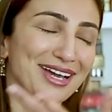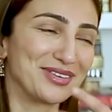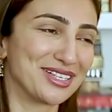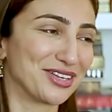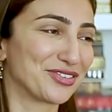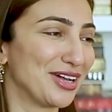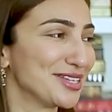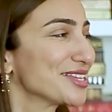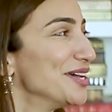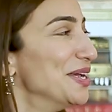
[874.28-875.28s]
and I, we're dear
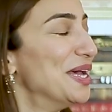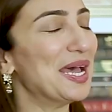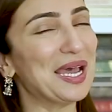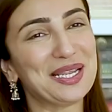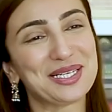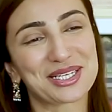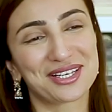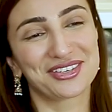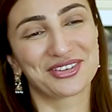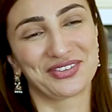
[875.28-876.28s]
friends, and
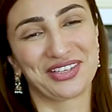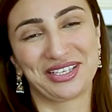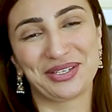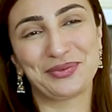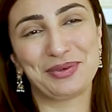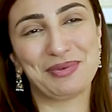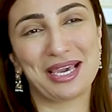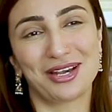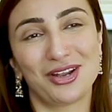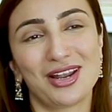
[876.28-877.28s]
you know, we
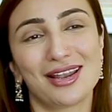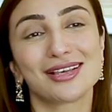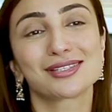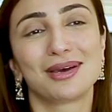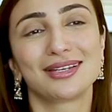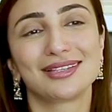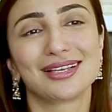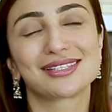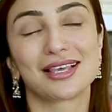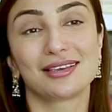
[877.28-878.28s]
make a lot less money
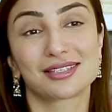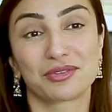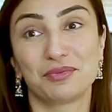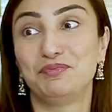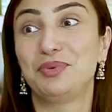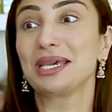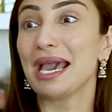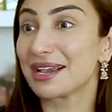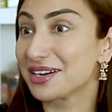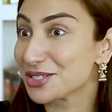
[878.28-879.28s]
than say some of the big
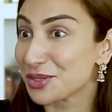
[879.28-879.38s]
anchors